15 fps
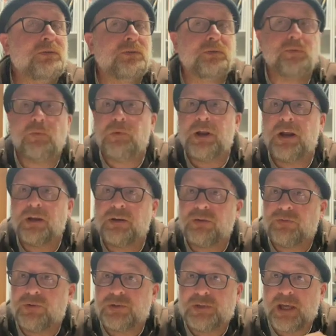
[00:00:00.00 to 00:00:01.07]
went on your
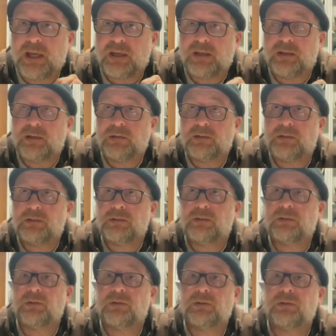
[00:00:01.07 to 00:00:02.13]
first date,
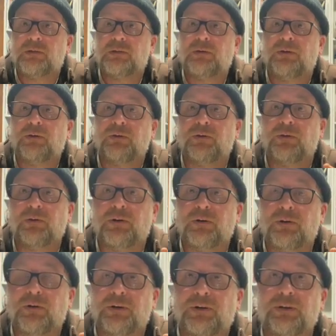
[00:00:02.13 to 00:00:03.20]

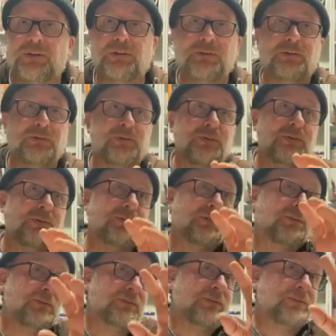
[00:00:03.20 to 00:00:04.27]
or
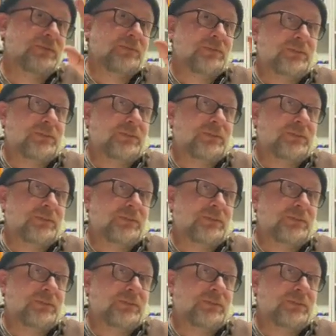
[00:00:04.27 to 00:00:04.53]
who